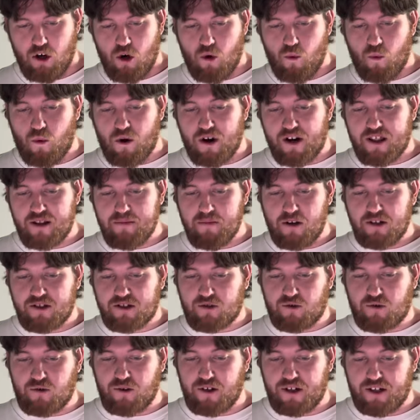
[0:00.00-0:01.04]
One of the most
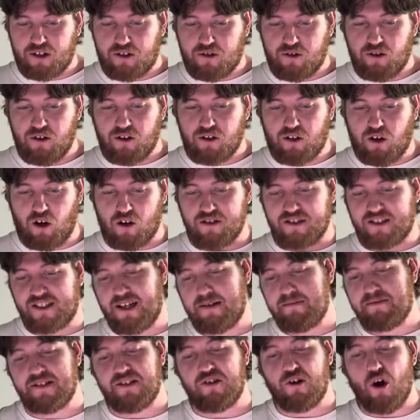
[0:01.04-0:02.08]
critical
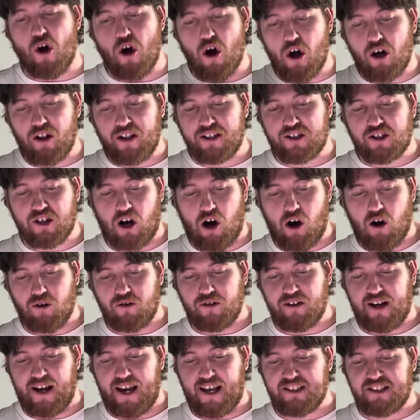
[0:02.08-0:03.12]
concepts in early
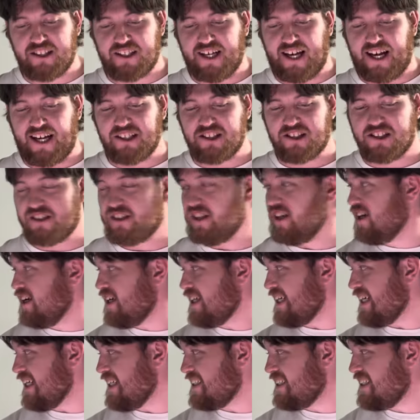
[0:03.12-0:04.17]
childhood education
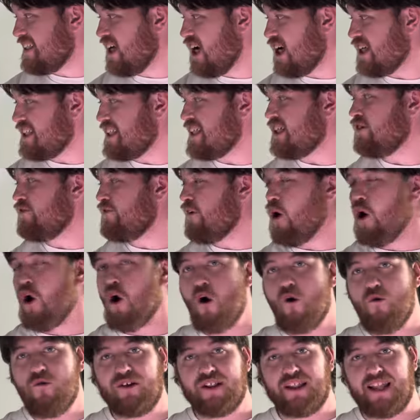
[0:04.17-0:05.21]
is the idea of
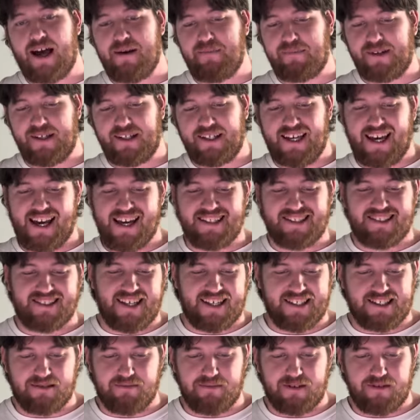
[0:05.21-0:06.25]
overlapping
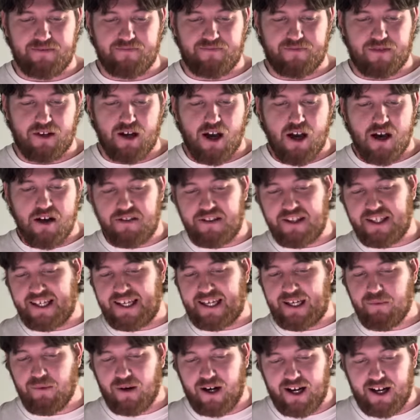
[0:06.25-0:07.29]
assessment. The
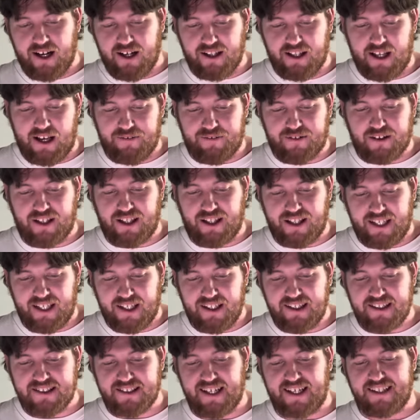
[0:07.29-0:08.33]
EYLF
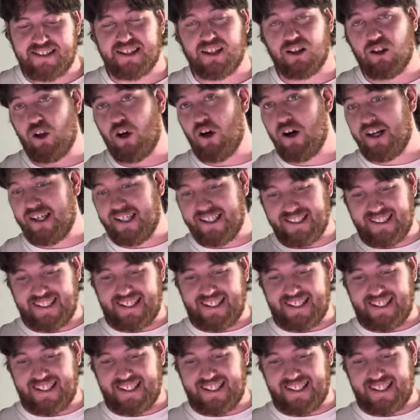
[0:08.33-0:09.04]
clearly states that learning is